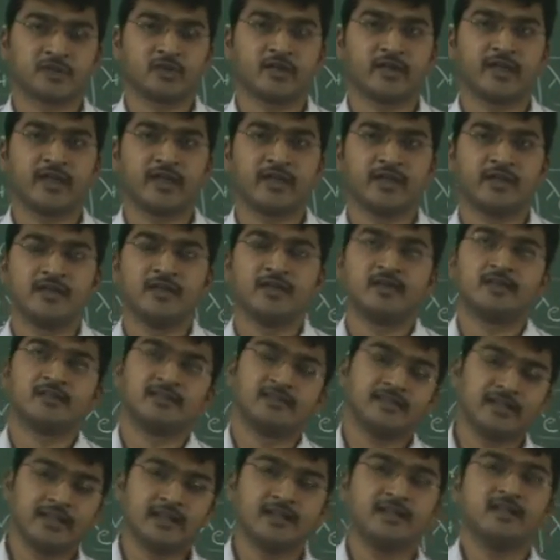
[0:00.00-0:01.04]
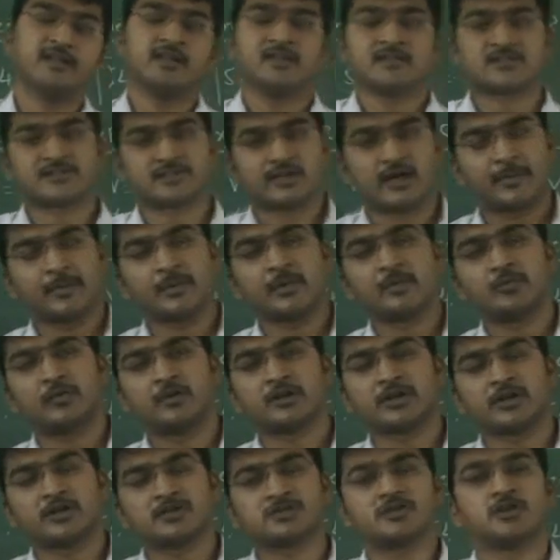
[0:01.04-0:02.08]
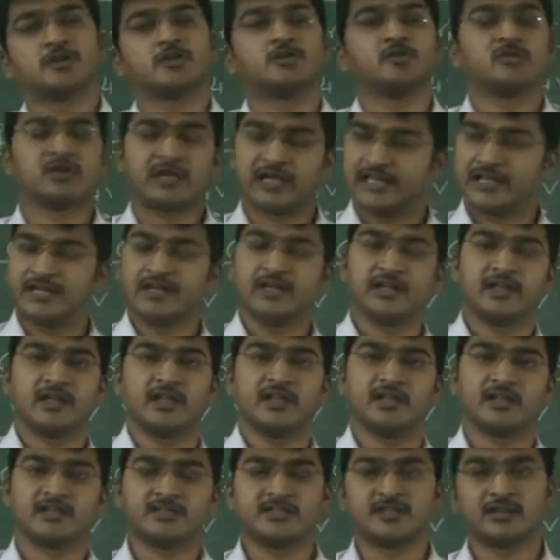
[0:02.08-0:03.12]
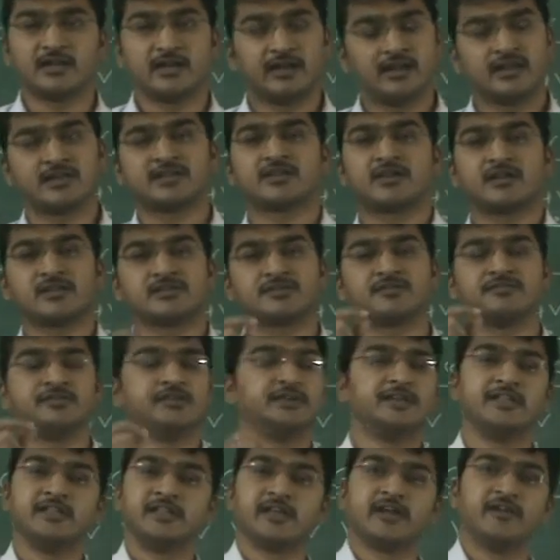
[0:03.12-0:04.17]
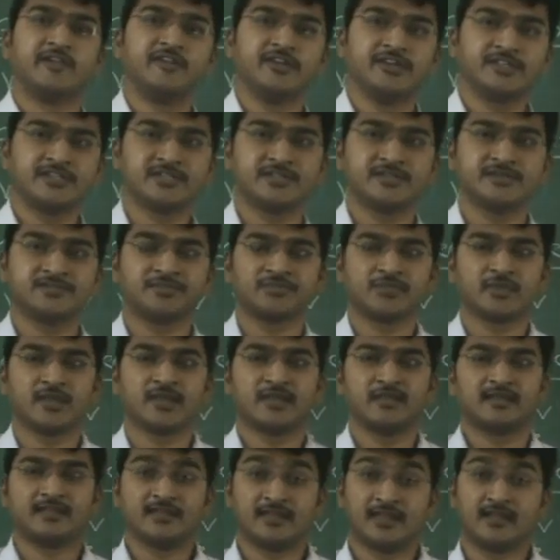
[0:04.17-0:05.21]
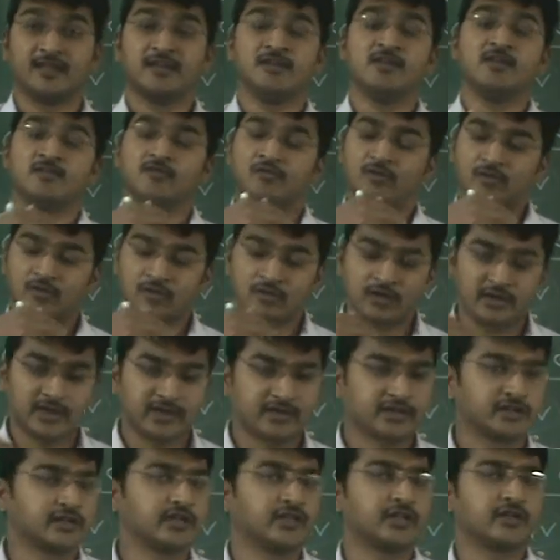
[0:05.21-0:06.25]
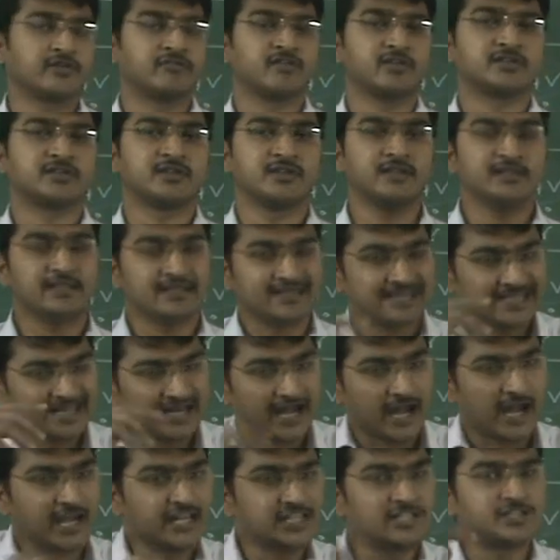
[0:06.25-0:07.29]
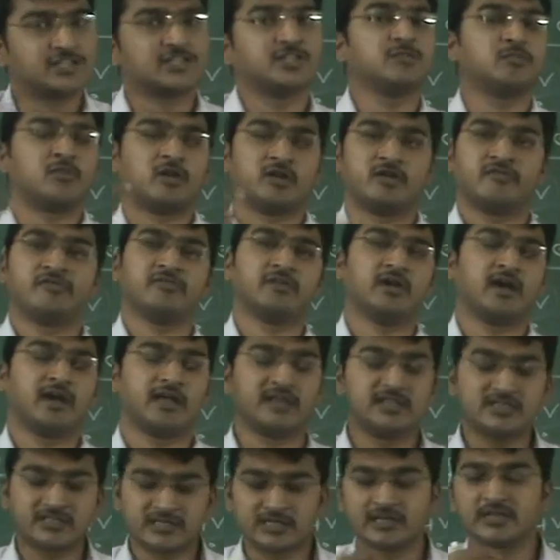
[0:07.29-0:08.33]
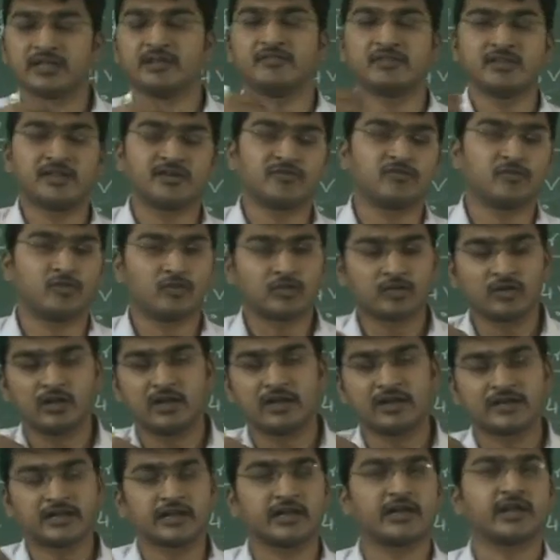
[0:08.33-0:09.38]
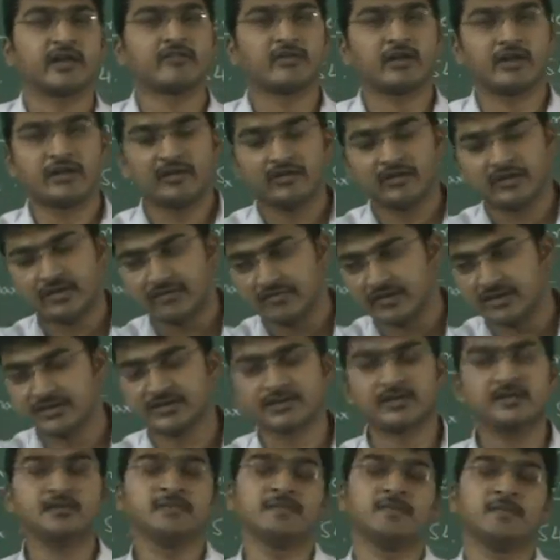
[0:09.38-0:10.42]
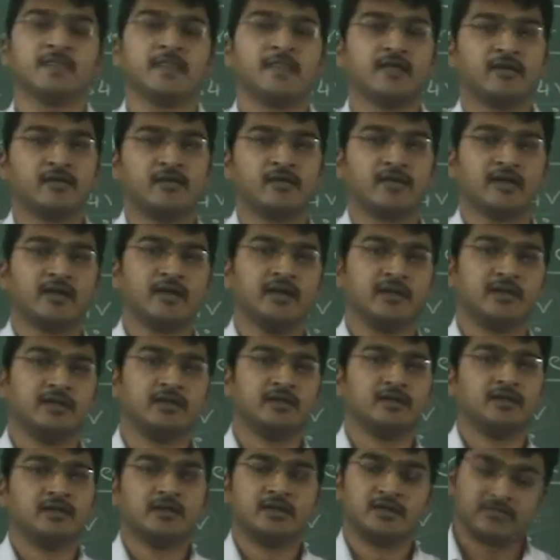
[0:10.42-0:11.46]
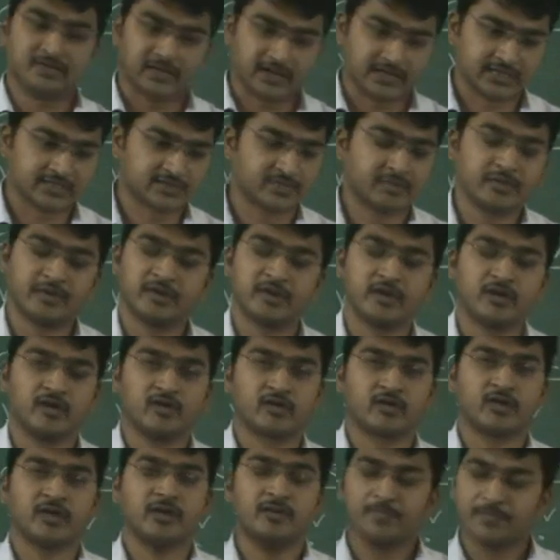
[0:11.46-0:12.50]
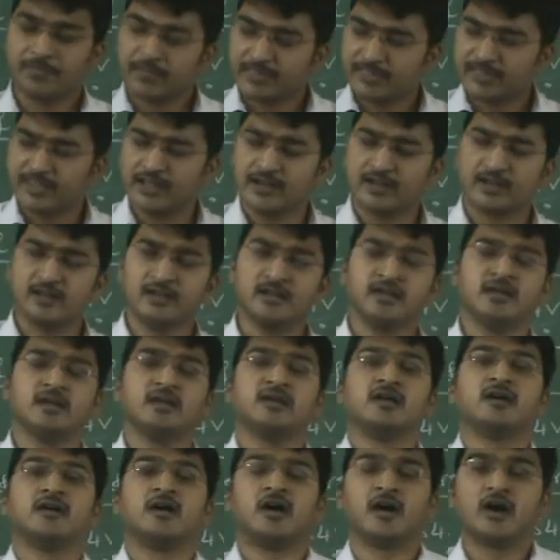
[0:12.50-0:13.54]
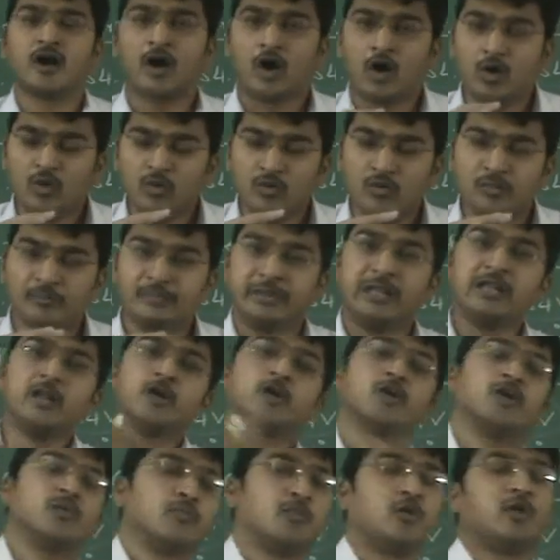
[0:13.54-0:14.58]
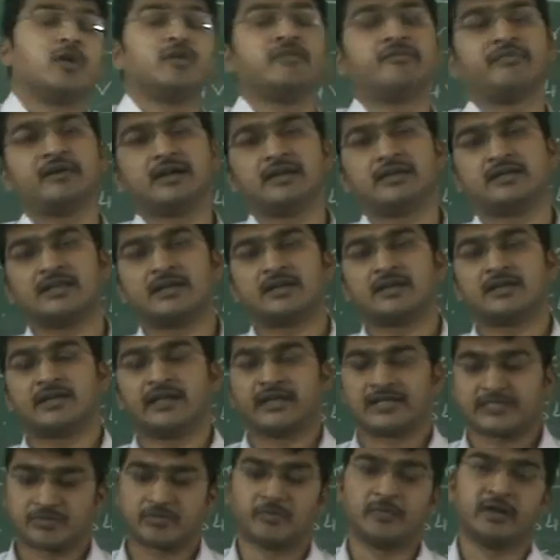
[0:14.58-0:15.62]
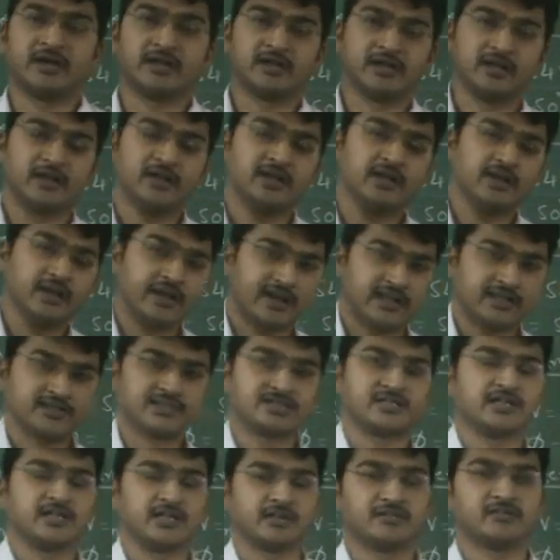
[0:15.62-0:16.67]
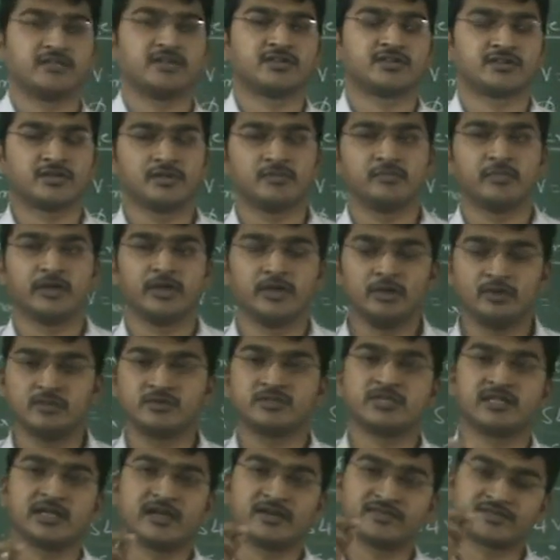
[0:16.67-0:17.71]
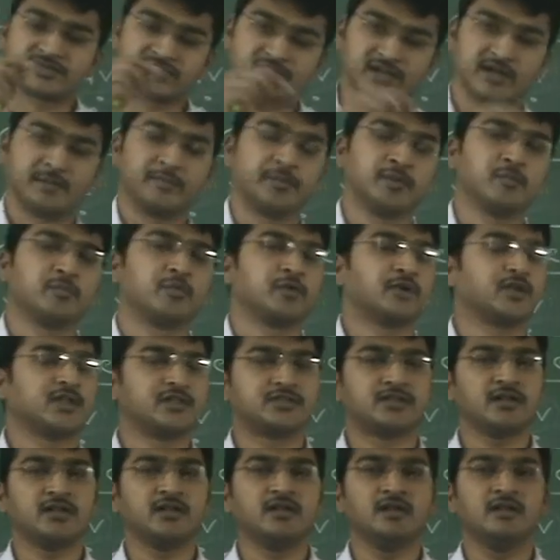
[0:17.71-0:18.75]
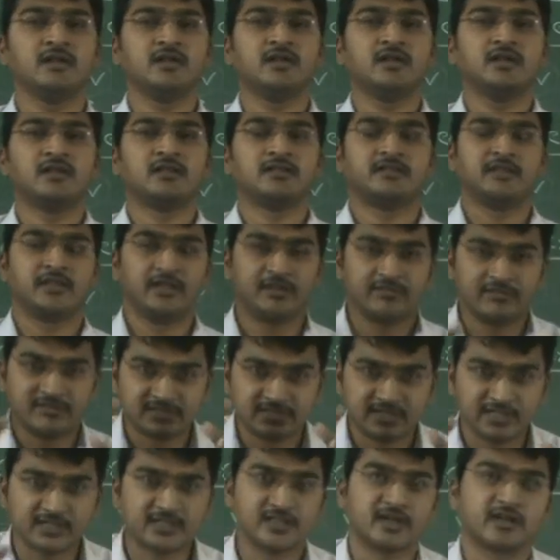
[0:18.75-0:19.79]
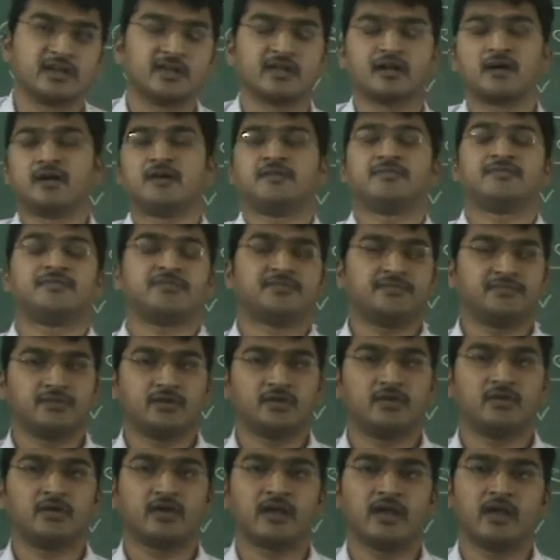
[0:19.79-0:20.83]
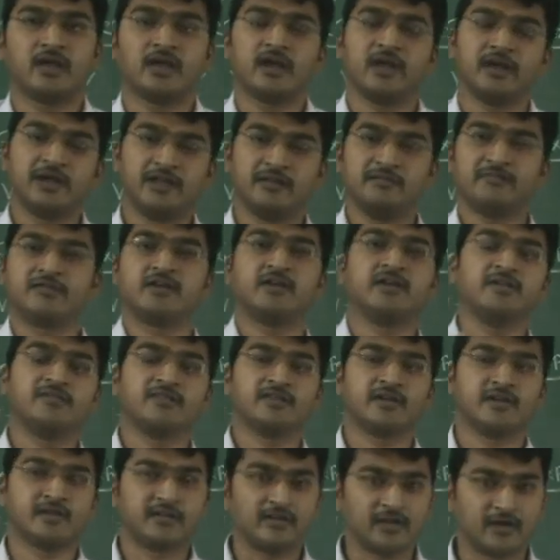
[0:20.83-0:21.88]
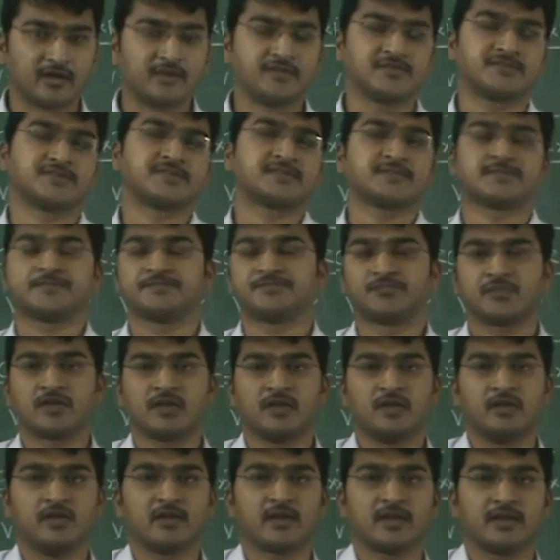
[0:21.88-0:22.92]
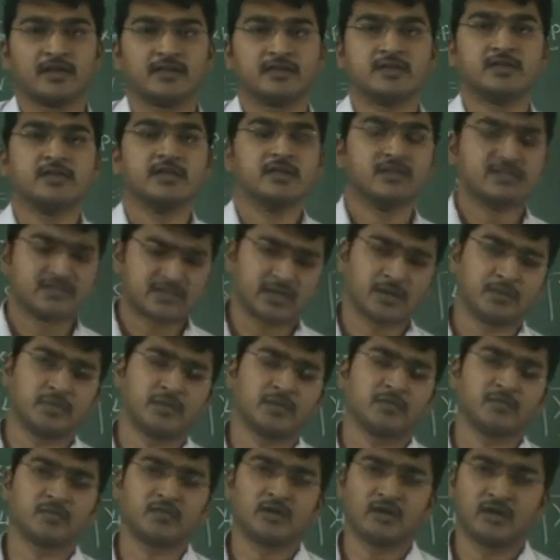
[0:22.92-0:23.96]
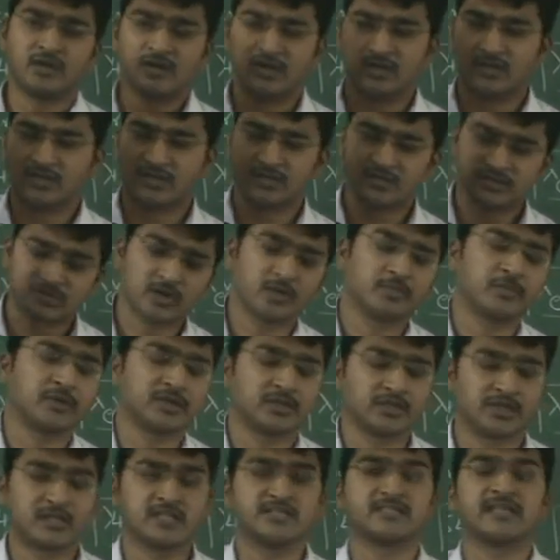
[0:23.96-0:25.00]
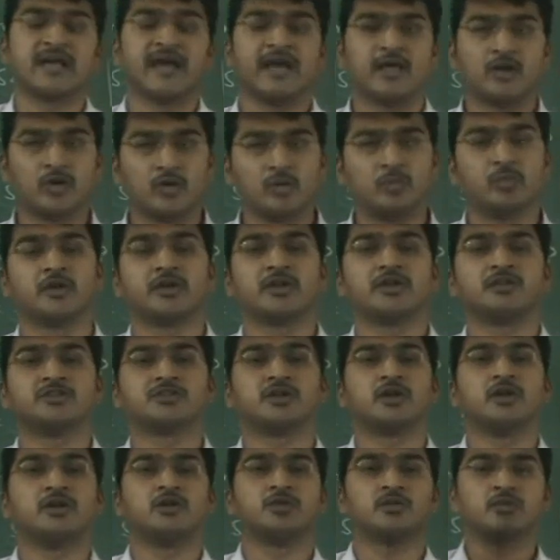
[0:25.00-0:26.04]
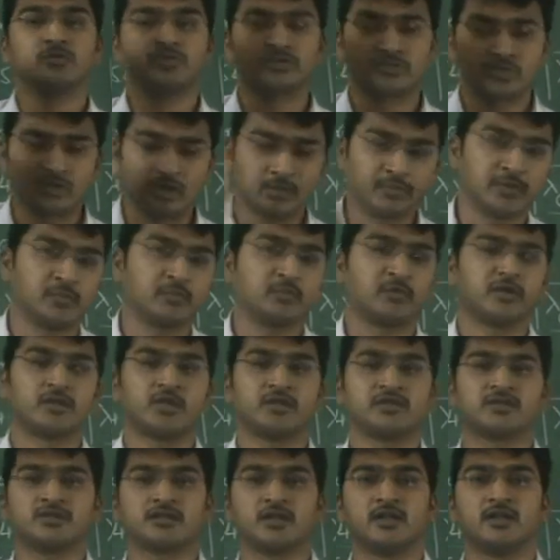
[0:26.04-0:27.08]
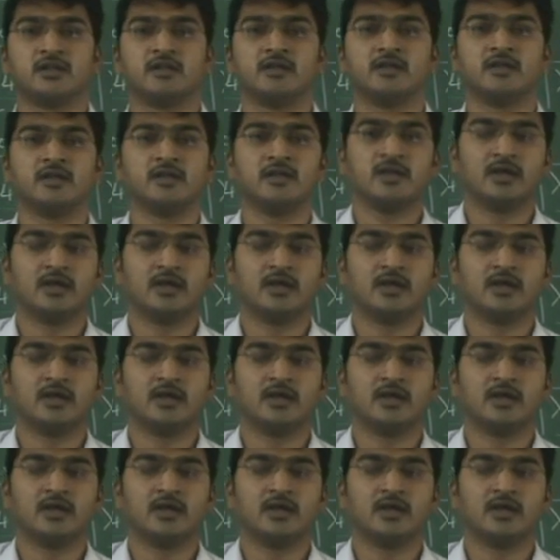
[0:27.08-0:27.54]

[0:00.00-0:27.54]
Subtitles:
Okay. Then stopping potential to kinetic energy relation also we derived it. Then photoelectric equation. Then Einstein given that photoelectric equation. Okay, for experiment. Okay. Then how Milgauss modified that experimentally, Einstein equation by using of stopping potential. Then we see the graph. Okay, and different graphs. Okay, stopping that is anode potential to stopping potential.